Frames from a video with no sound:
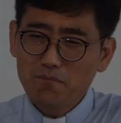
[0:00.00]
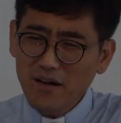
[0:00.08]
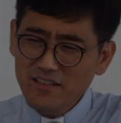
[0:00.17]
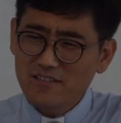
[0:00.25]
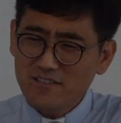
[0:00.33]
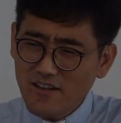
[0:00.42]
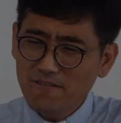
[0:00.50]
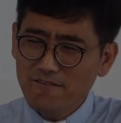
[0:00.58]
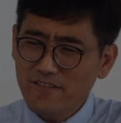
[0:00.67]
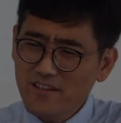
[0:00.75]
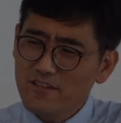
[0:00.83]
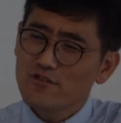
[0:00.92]
that my
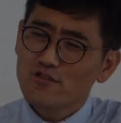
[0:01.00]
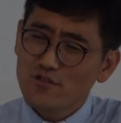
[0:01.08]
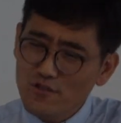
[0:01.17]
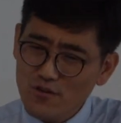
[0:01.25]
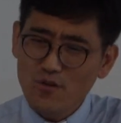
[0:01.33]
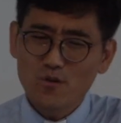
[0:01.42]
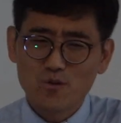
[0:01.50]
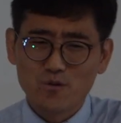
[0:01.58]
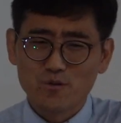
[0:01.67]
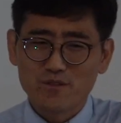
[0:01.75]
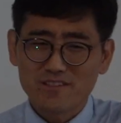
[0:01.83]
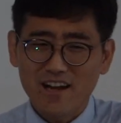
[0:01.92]
suffering
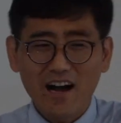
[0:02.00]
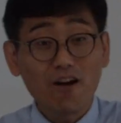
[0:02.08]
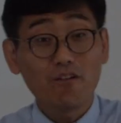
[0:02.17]
shows